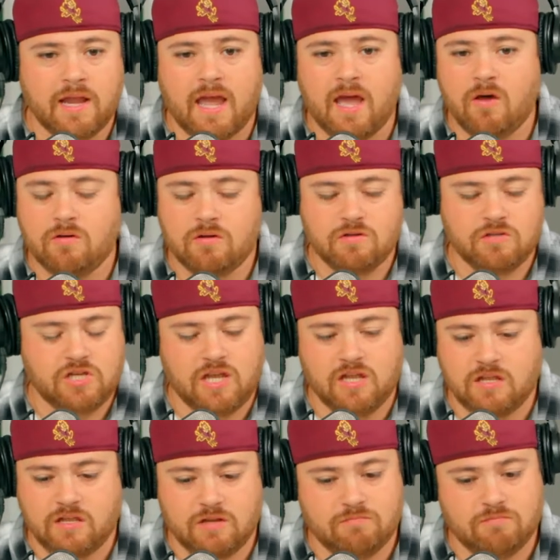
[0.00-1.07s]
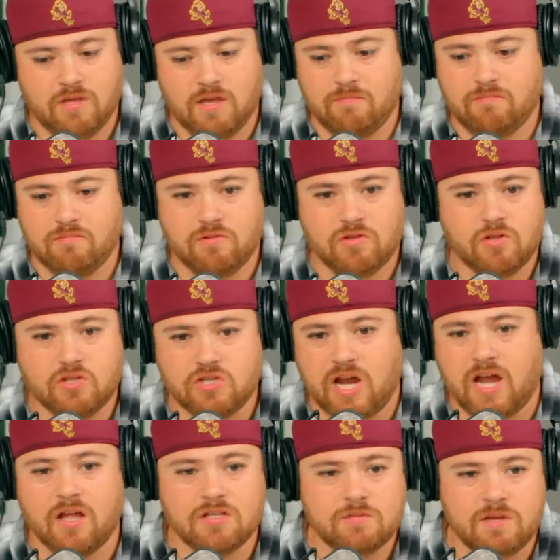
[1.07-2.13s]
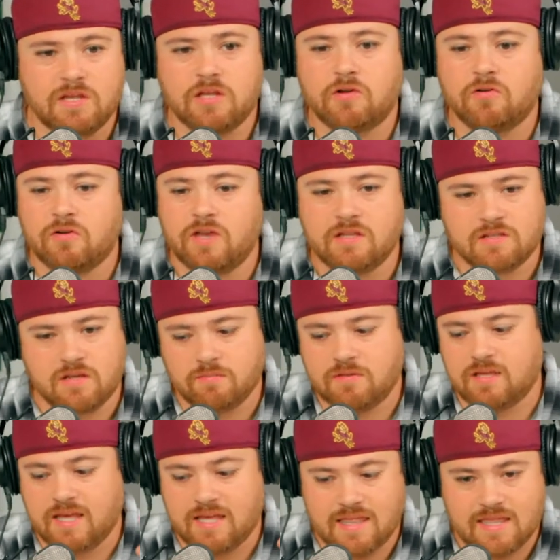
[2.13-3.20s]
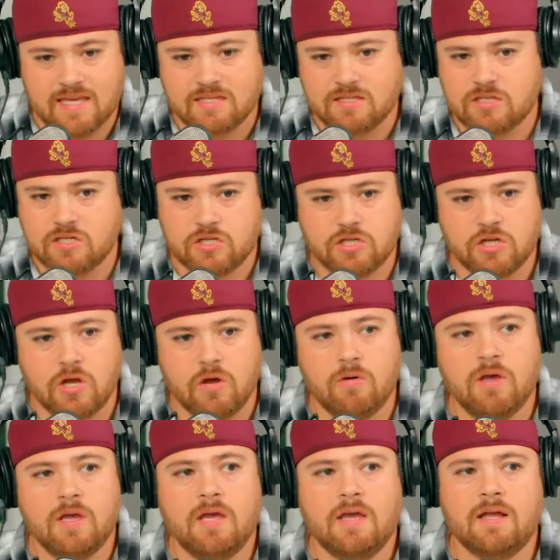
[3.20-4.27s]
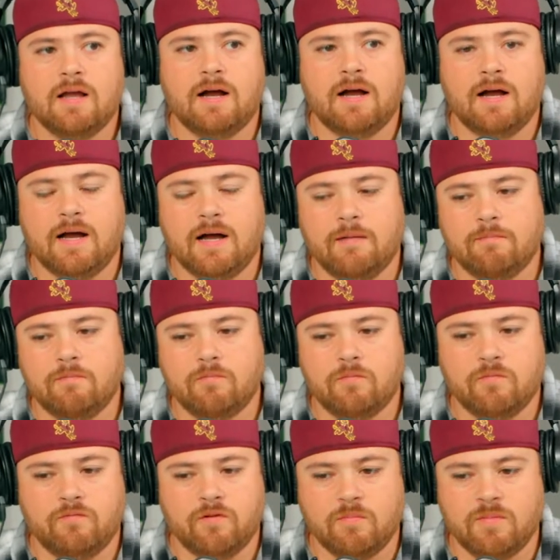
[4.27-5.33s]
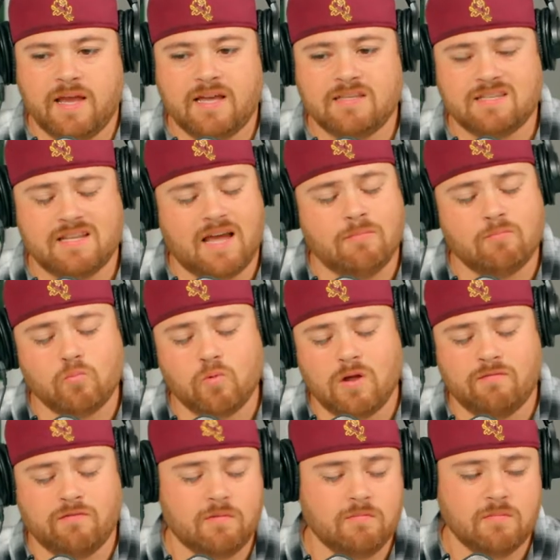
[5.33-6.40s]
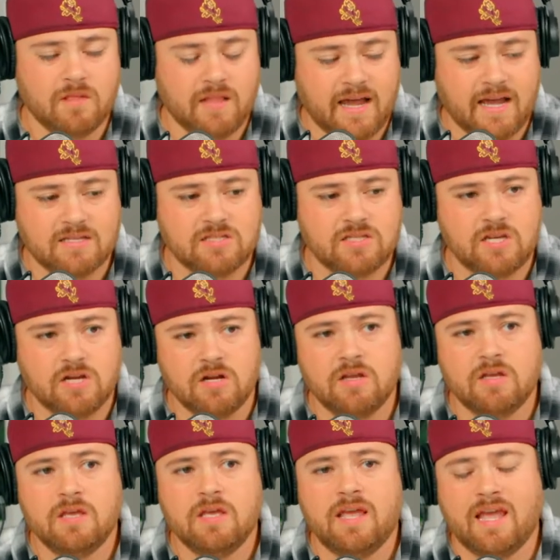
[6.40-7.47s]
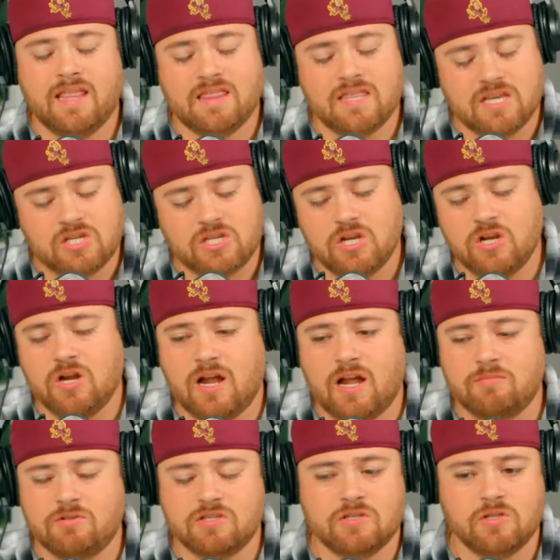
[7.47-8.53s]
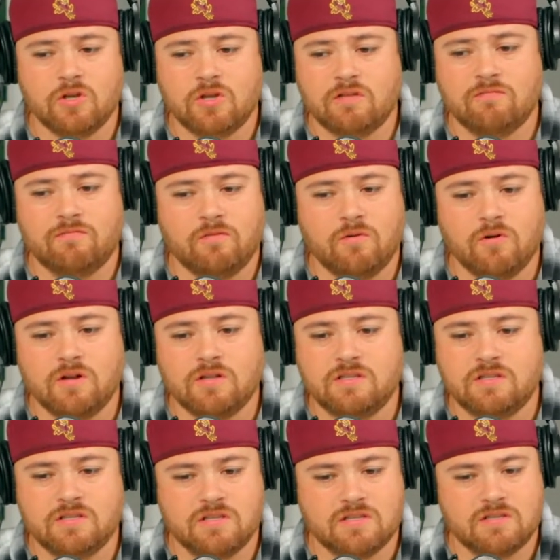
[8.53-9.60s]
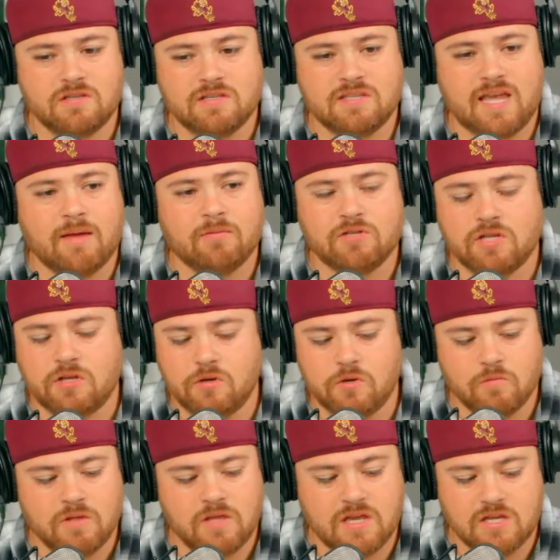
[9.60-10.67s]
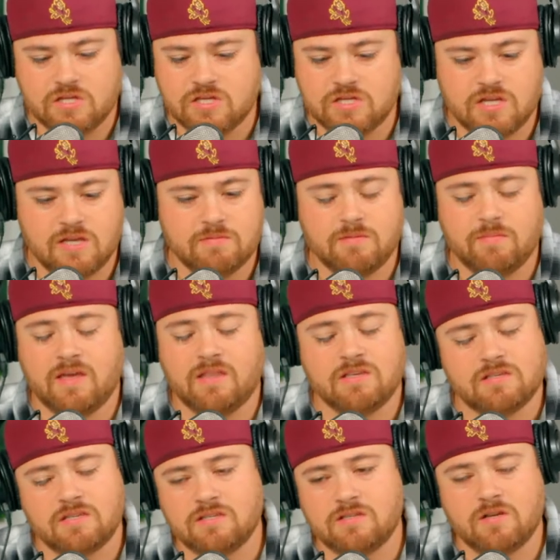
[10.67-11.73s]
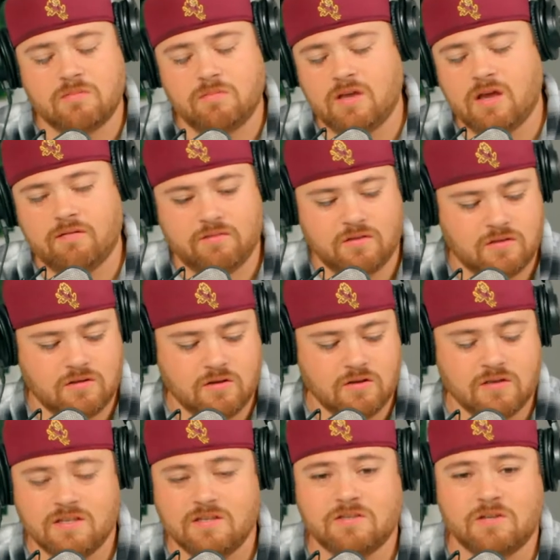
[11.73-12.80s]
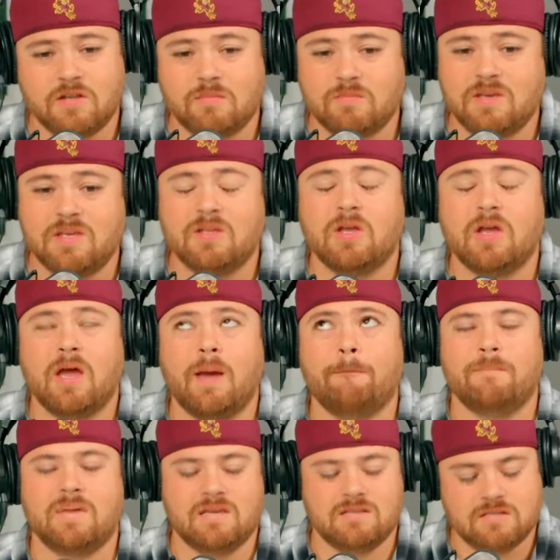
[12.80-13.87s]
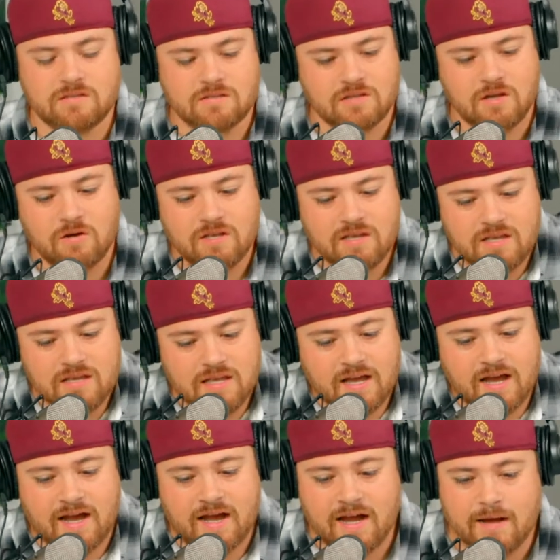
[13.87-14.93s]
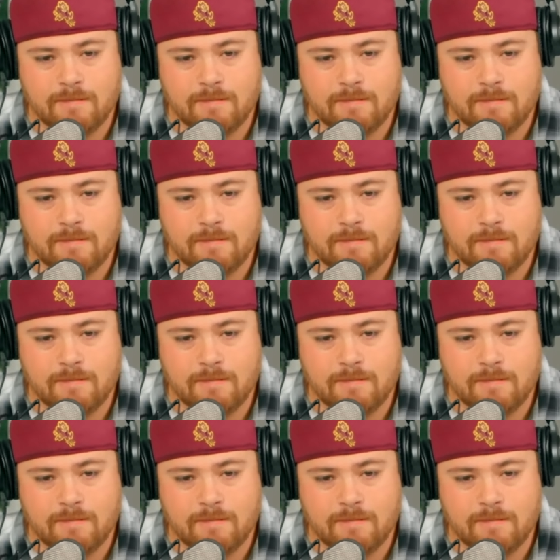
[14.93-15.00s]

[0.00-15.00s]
now. It, it challenged me to create something like this, this show, um, from last and I'm uh, from last year and this year I'm just looking forward to just establishing new relationships. Man, this it's going to be off the hook. It's going to be amazing. So, um, well,